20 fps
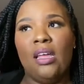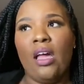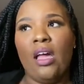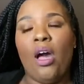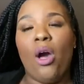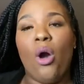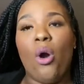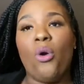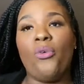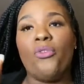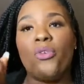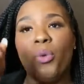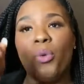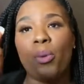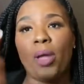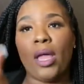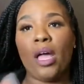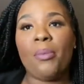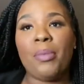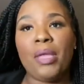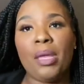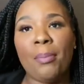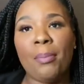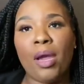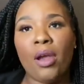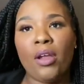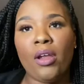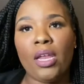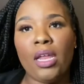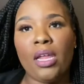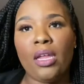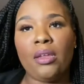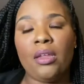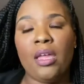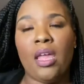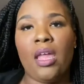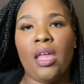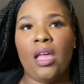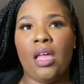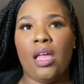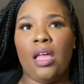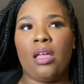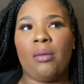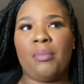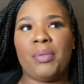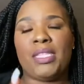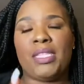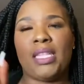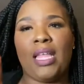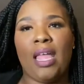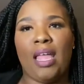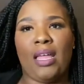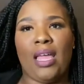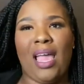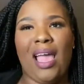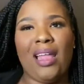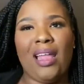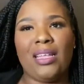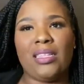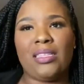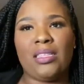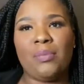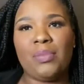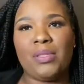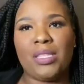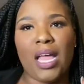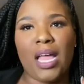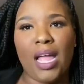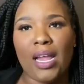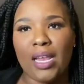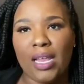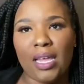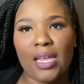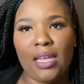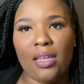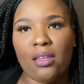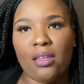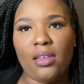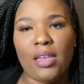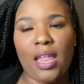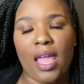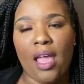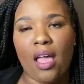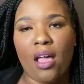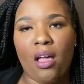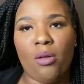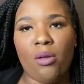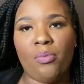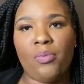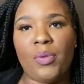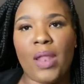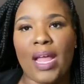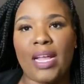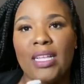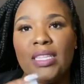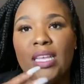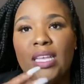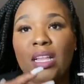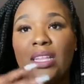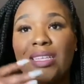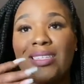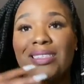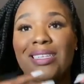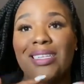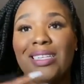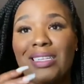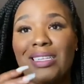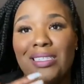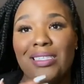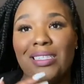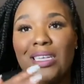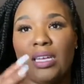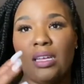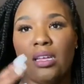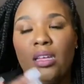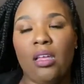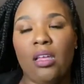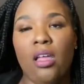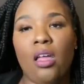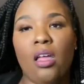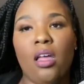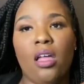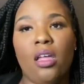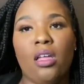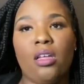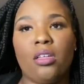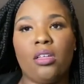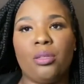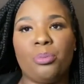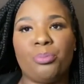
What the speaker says: overwhelming burning. It's kind of subsiding now, but I can tell it's cleansing. As